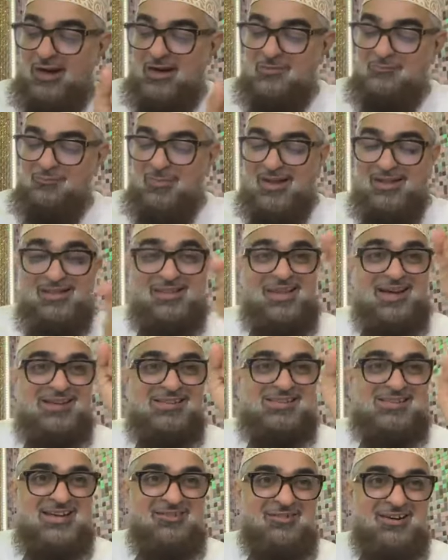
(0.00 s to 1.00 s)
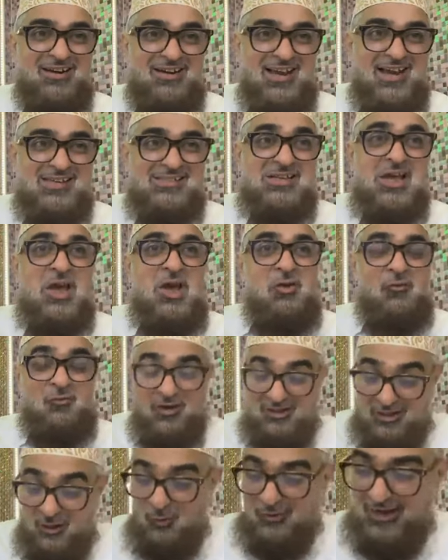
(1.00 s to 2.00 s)
1 month and 7 days
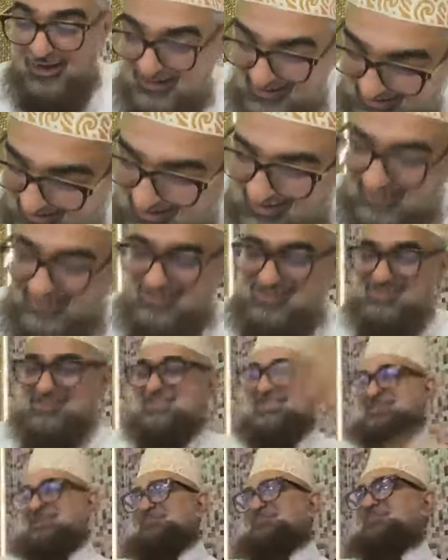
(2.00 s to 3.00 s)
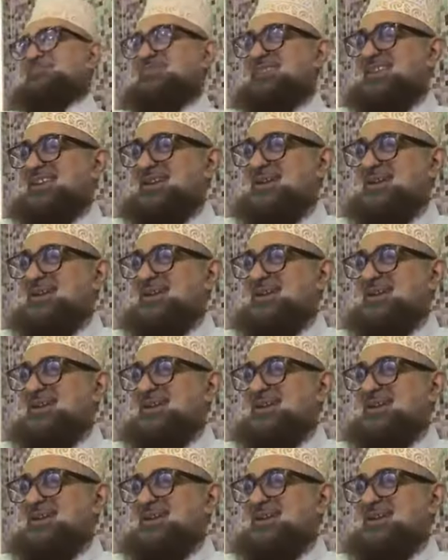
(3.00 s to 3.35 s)
without any illness.